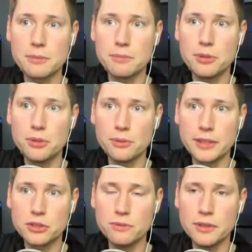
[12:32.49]
computer
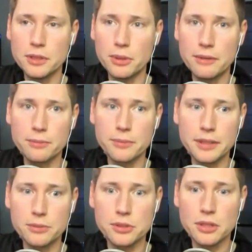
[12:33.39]
like 2 feet away from me,
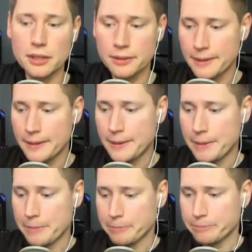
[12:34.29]
it was gone.
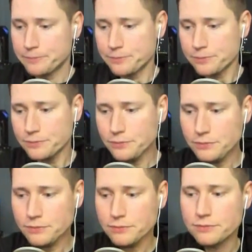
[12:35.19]

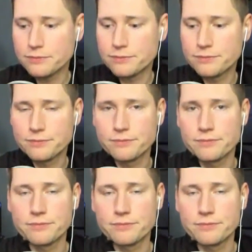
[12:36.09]
Hate that.